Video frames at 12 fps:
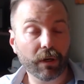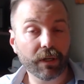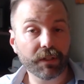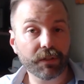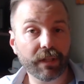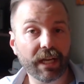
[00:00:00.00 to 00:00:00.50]

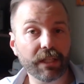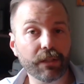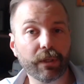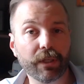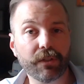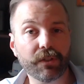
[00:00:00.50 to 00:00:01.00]
And so that's
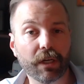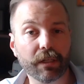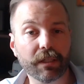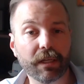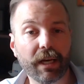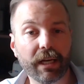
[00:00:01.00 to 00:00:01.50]
where you start
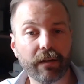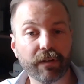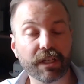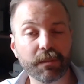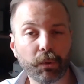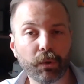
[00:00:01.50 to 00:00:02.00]
to kind of
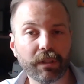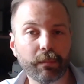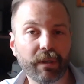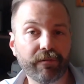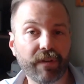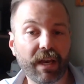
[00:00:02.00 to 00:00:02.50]
explore the
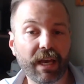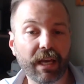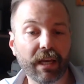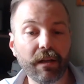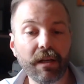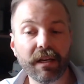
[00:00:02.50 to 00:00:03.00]
buffet
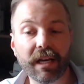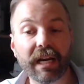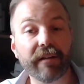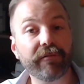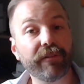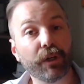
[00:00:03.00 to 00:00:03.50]
and kind
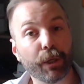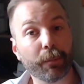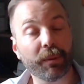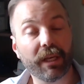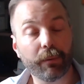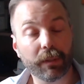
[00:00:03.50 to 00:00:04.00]
of fill your
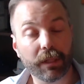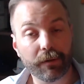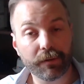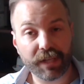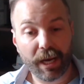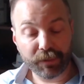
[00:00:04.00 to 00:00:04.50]
plate with
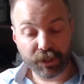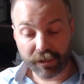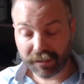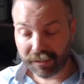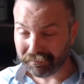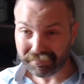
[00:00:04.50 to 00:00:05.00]
those
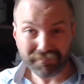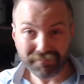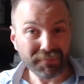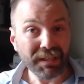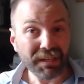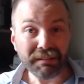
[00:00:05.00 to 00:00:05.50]
options.
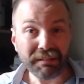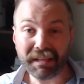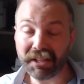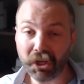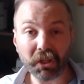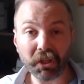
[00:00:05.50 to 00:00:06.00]
They
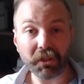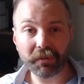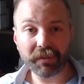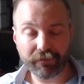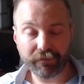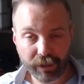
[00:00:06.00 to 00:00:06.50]
look a little
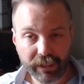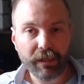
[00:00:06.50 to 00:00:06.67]
different